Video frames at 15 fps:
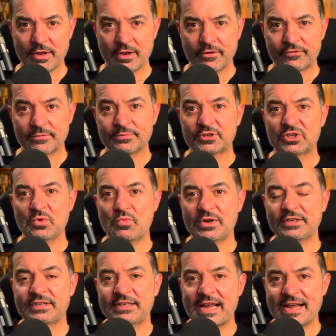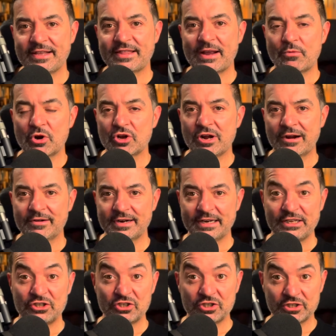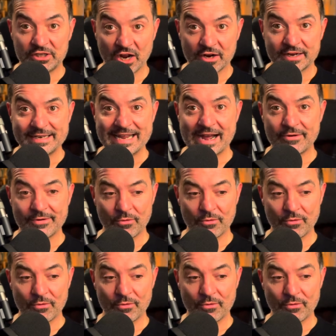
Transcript: from someone saying they were currently stuck down a